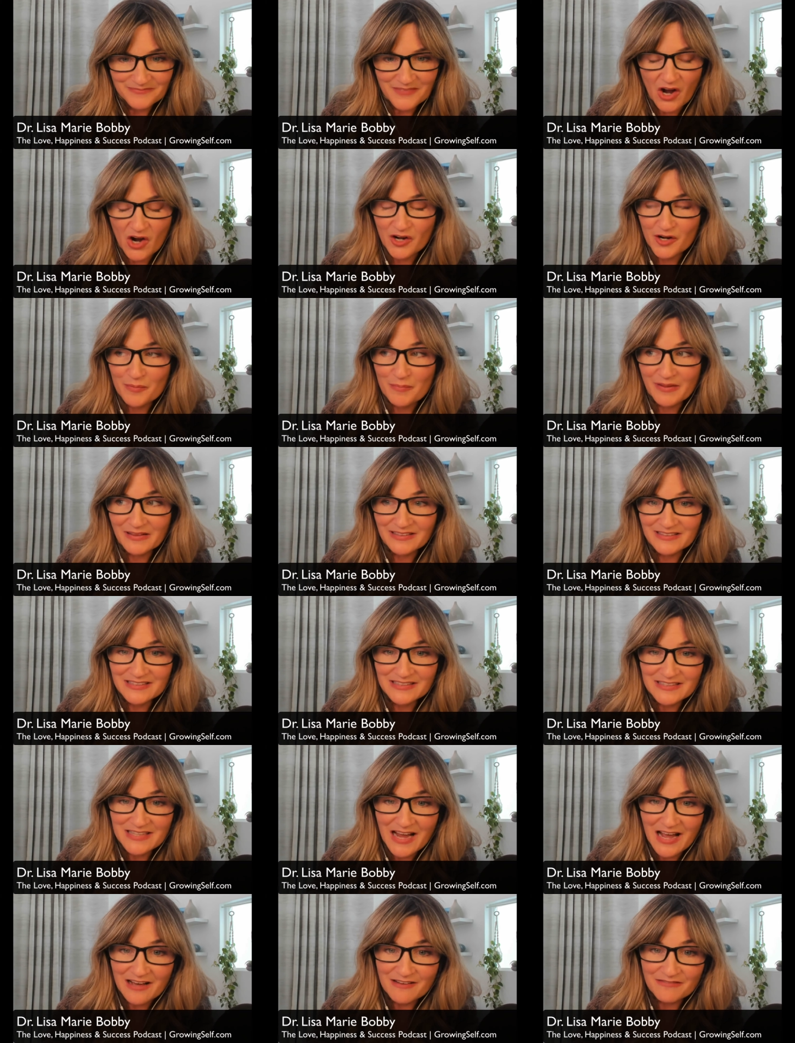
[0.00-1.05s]
Our ability
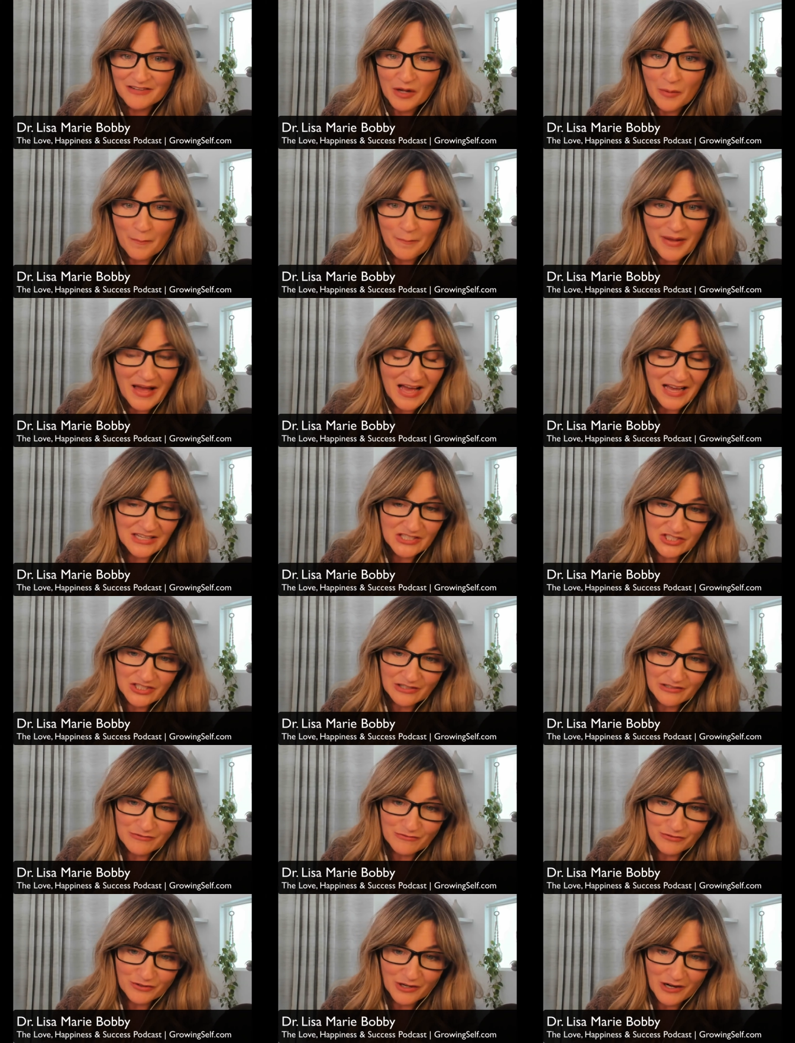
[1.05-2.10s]
to have
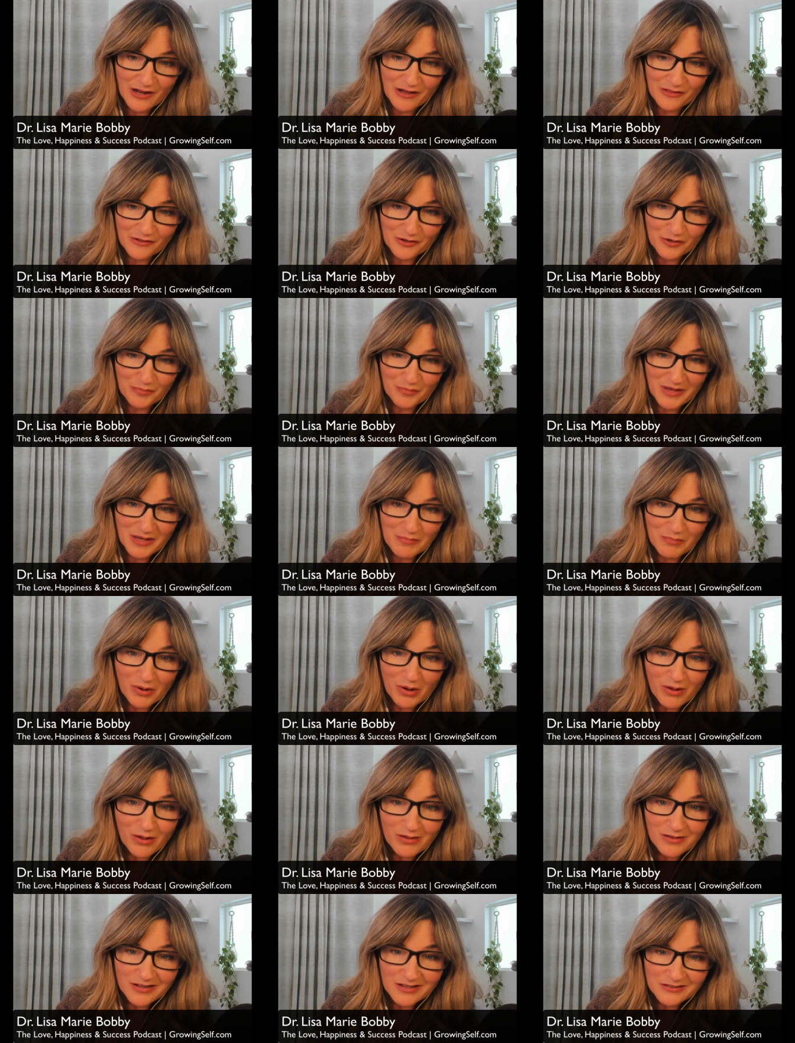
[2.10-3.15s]
compassion for other
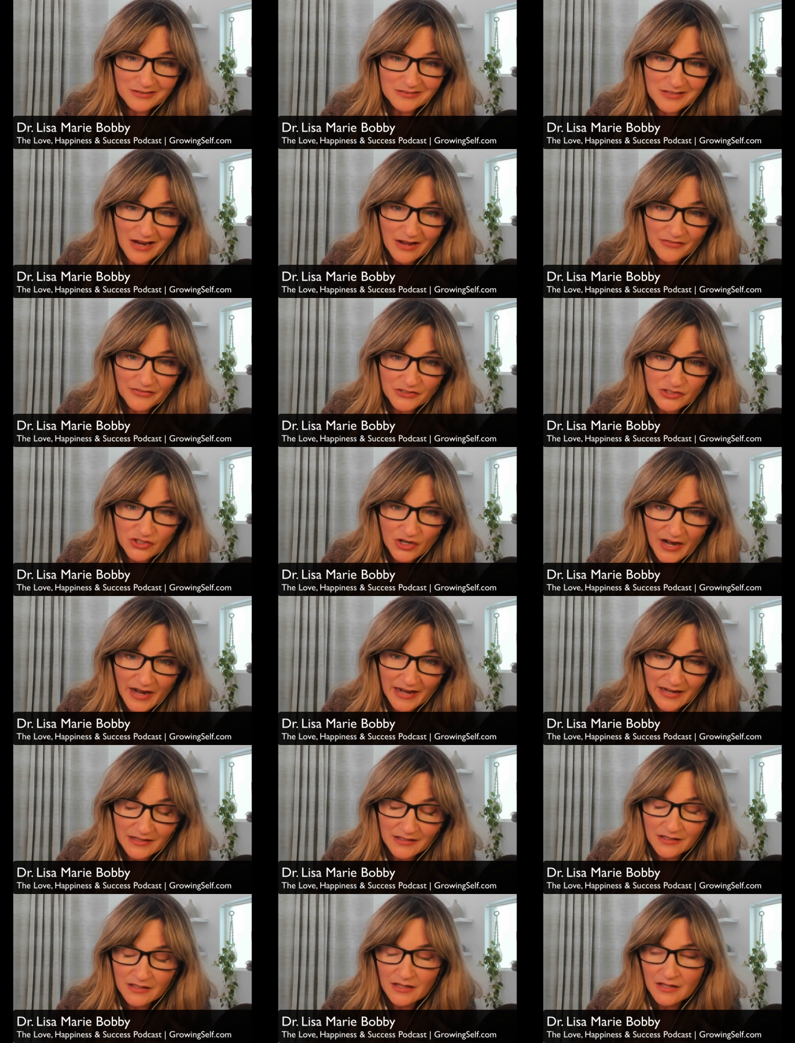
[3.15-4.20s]
people goes down the
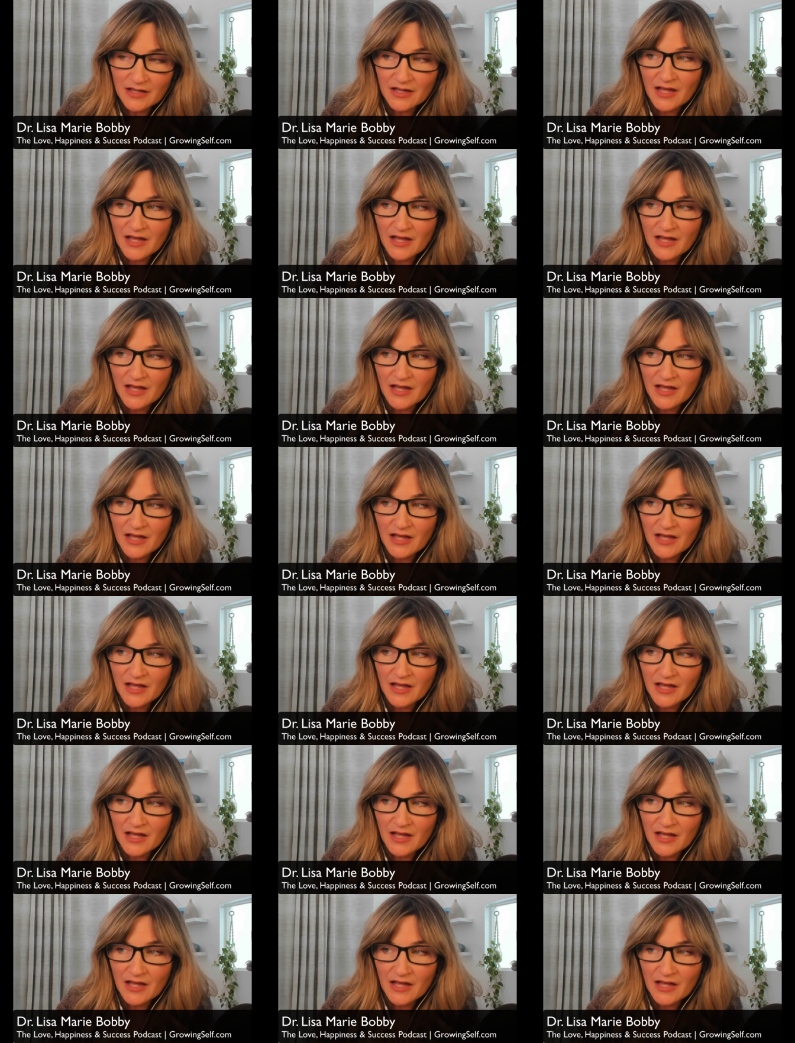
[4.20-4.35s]
drain.